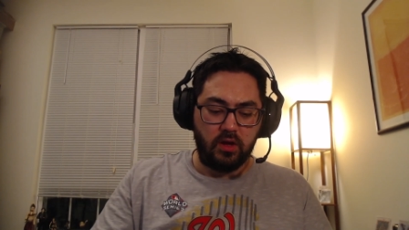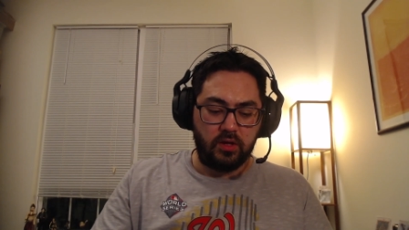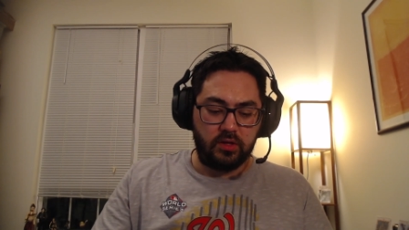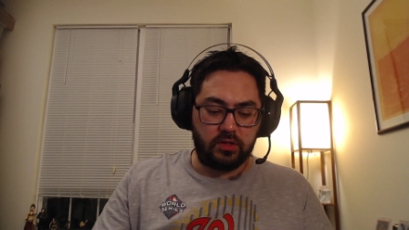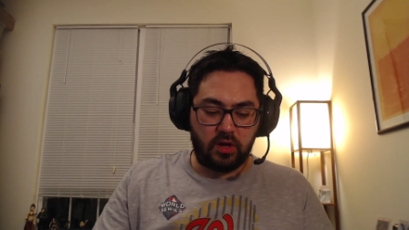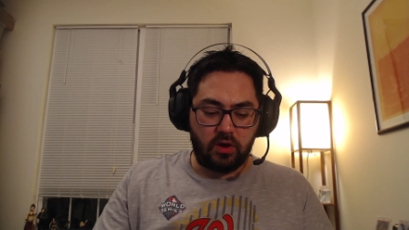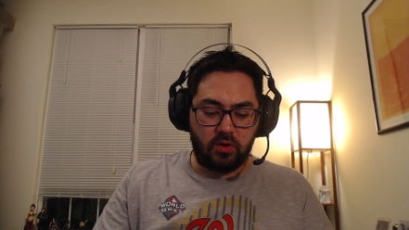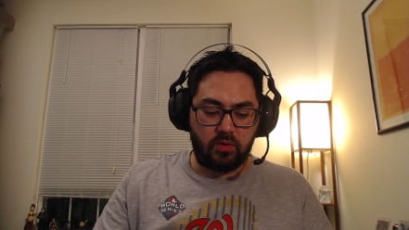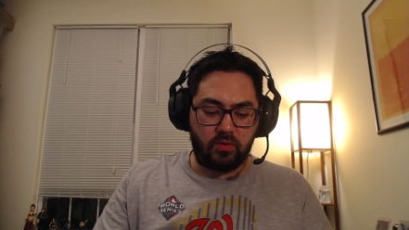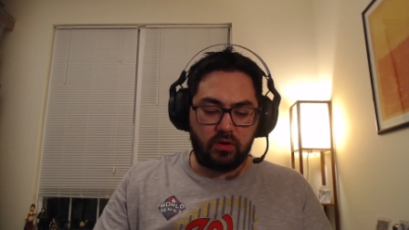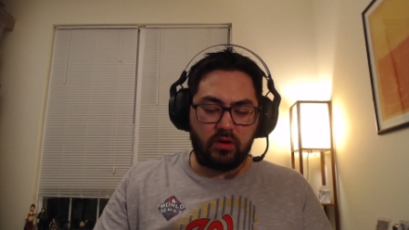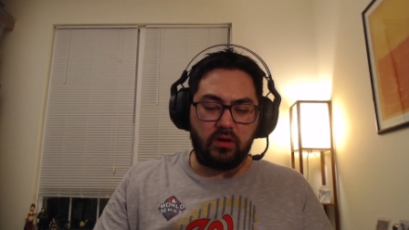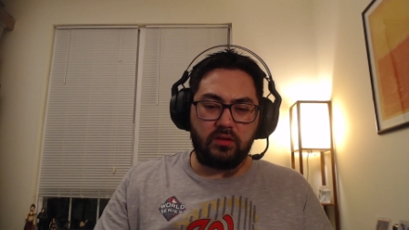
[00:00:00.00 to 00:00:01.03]
So
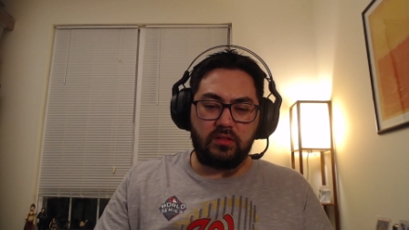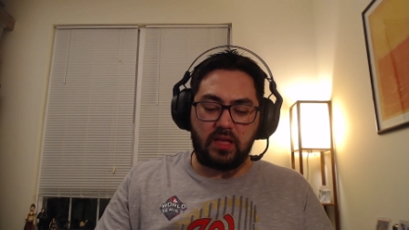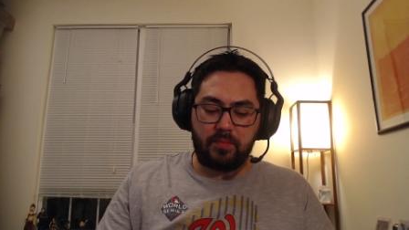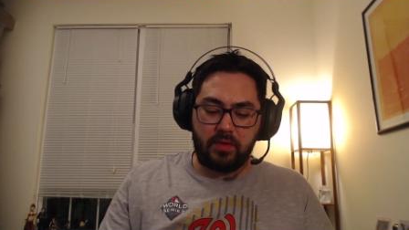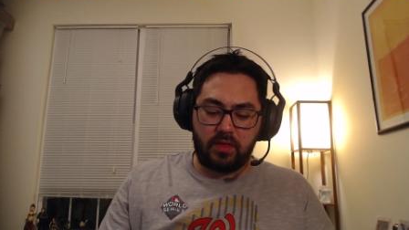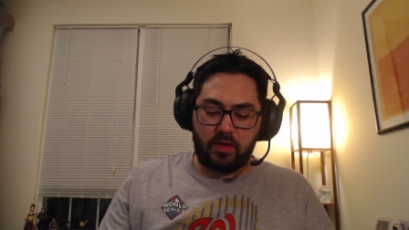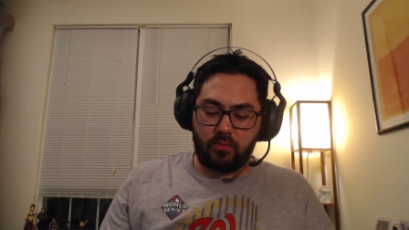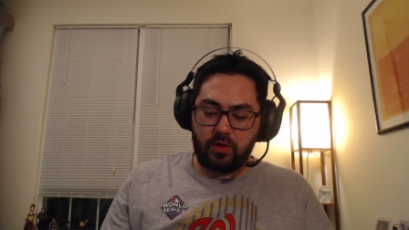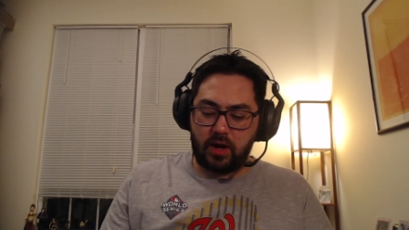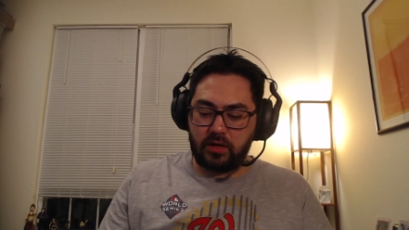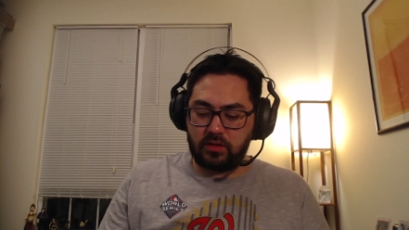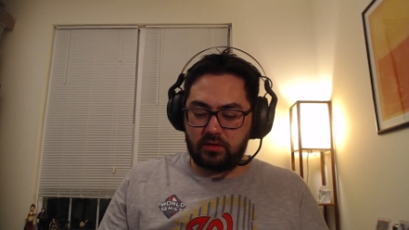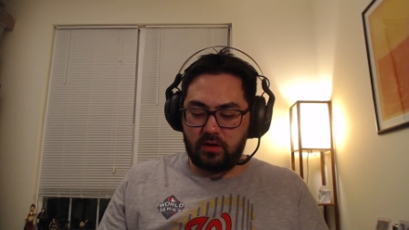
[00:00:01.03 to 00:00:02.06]
does that mean that we're
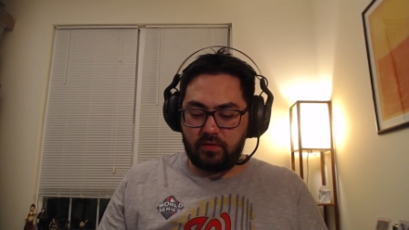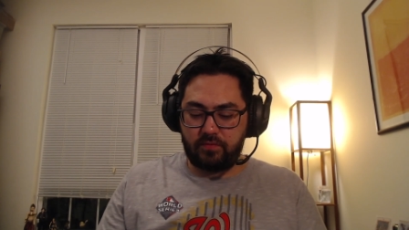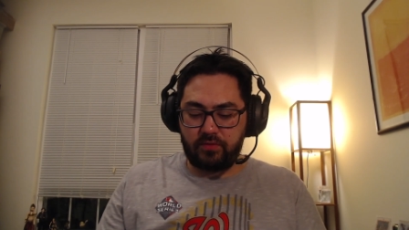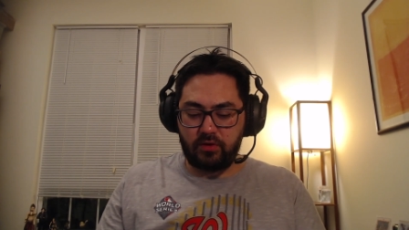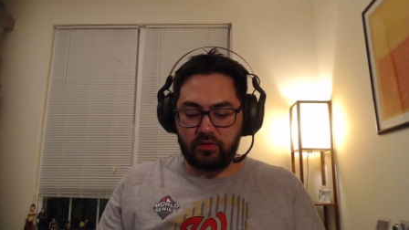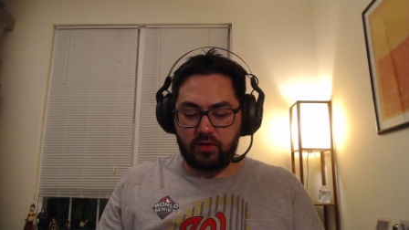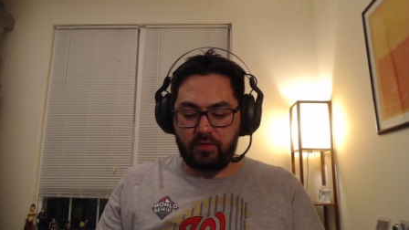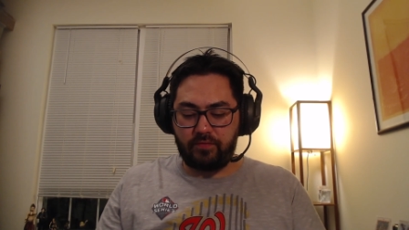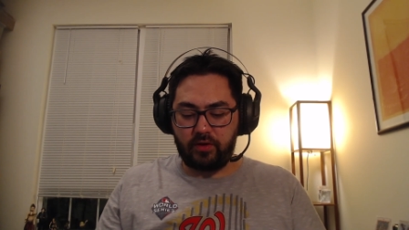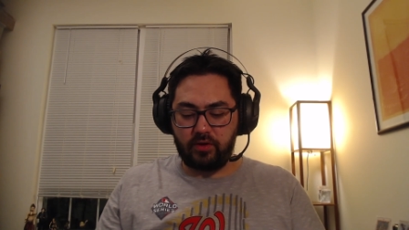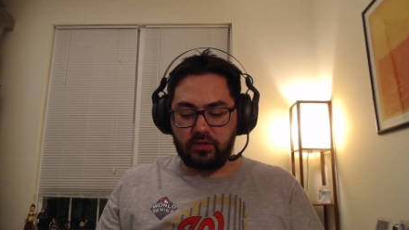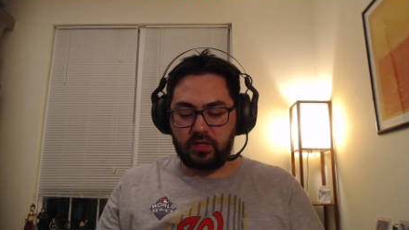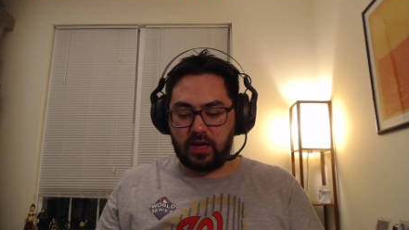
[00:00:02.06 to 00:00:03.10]
not? If
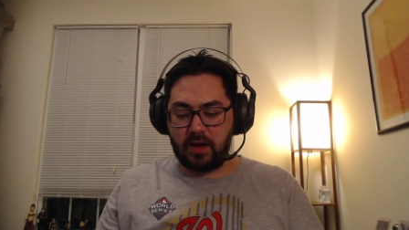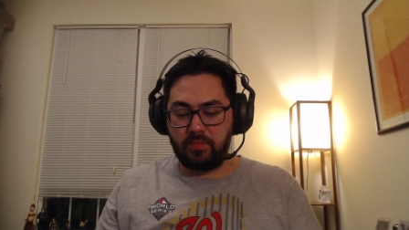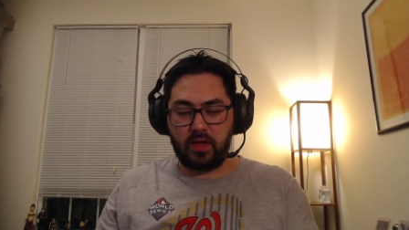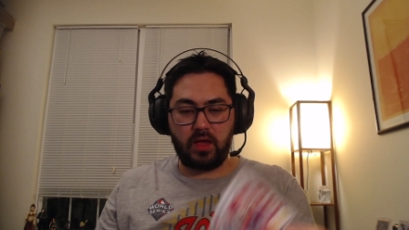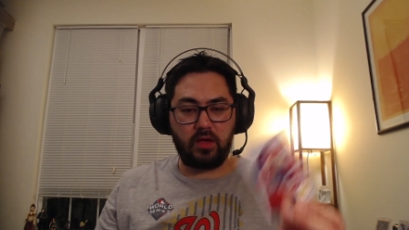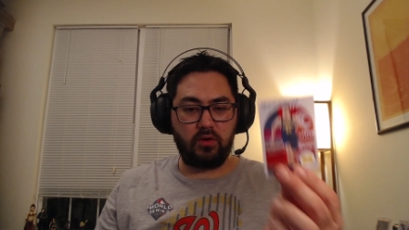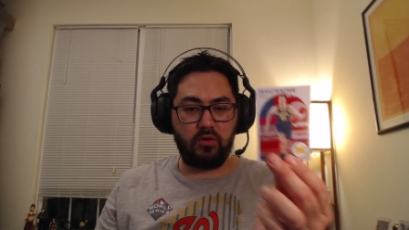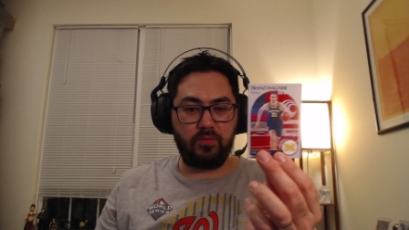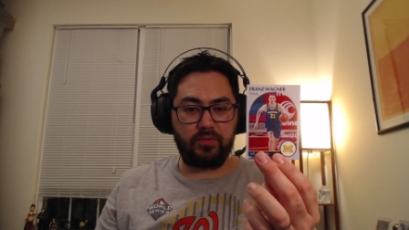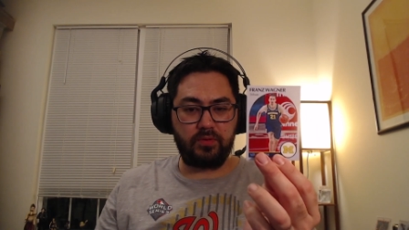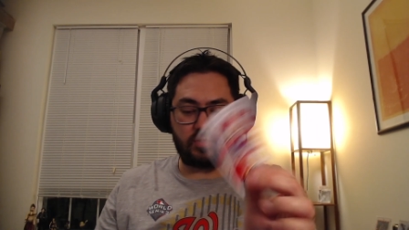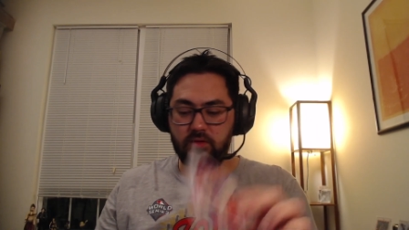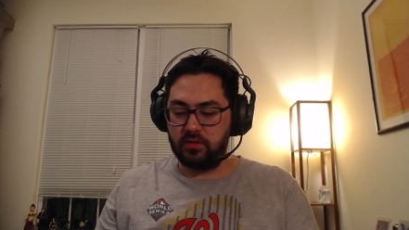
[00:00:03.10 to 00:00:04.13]
there is an NBA
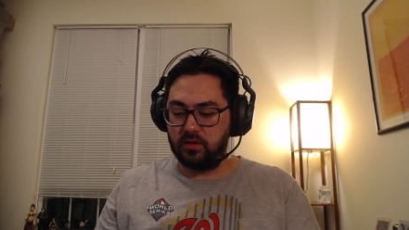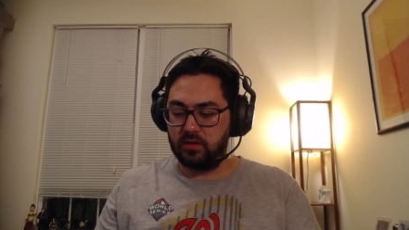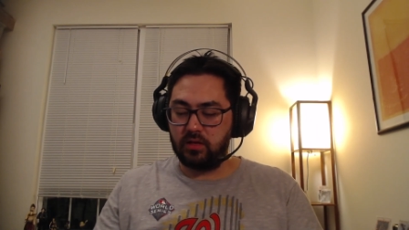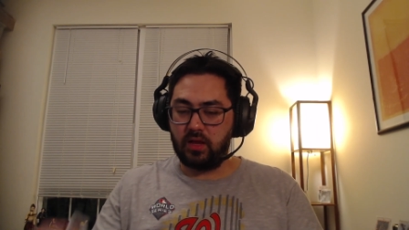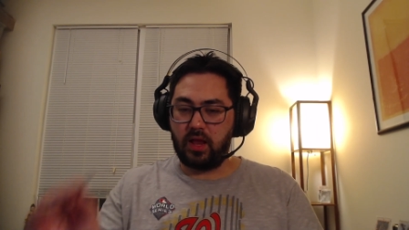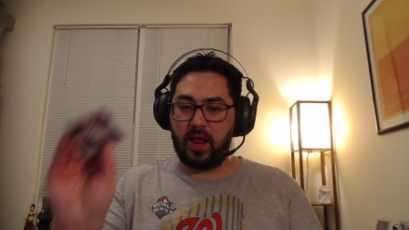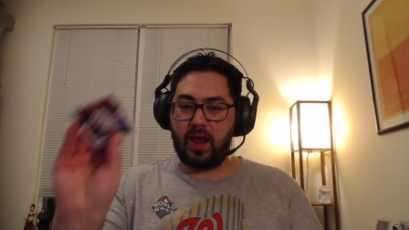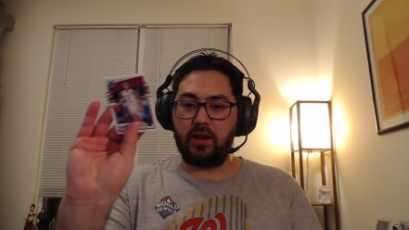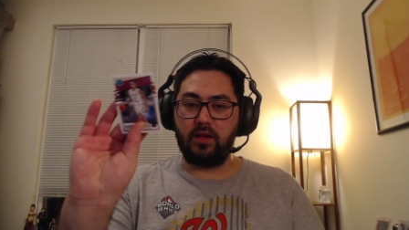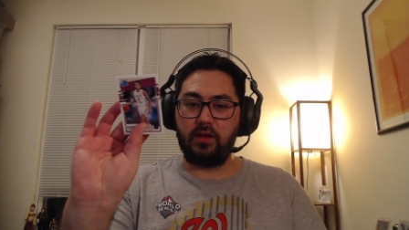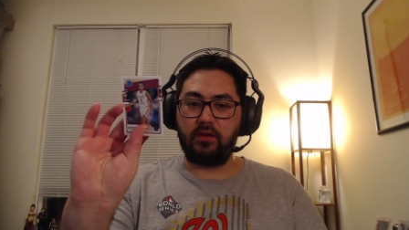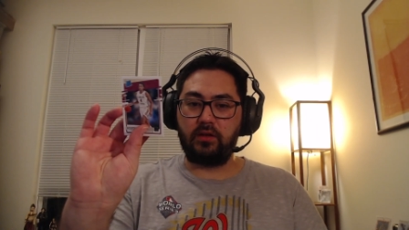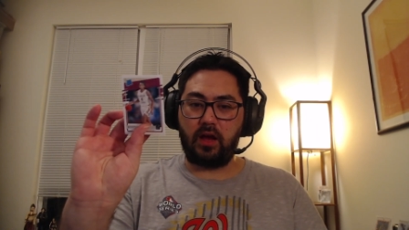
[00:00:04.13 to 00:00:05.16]
Hoops and
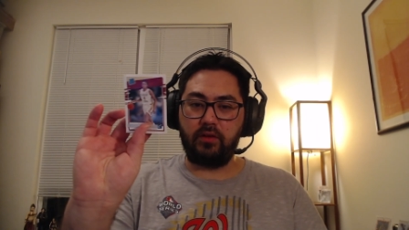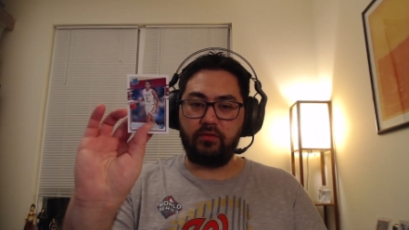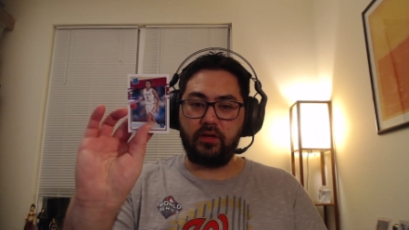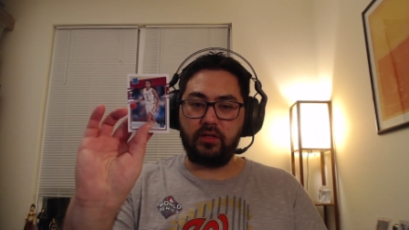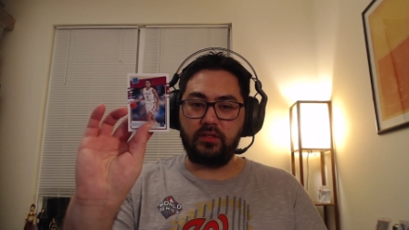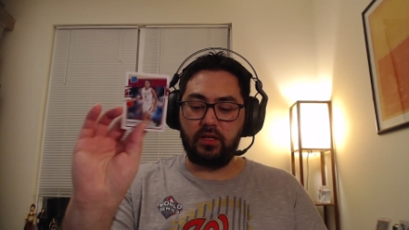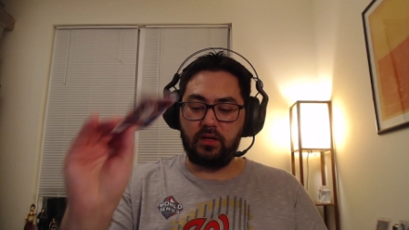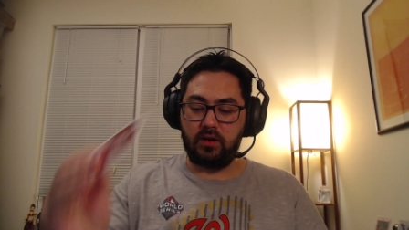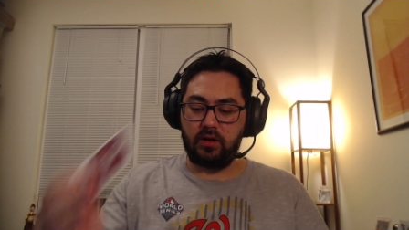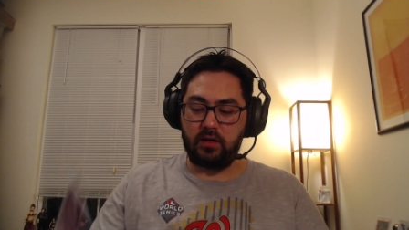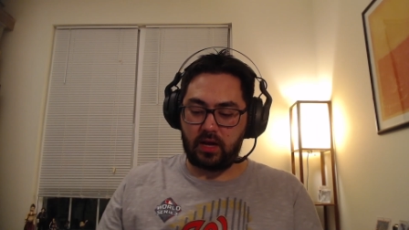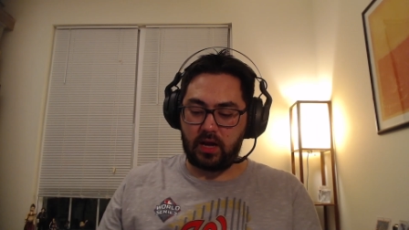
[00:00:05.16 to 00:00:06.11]
a Donruss in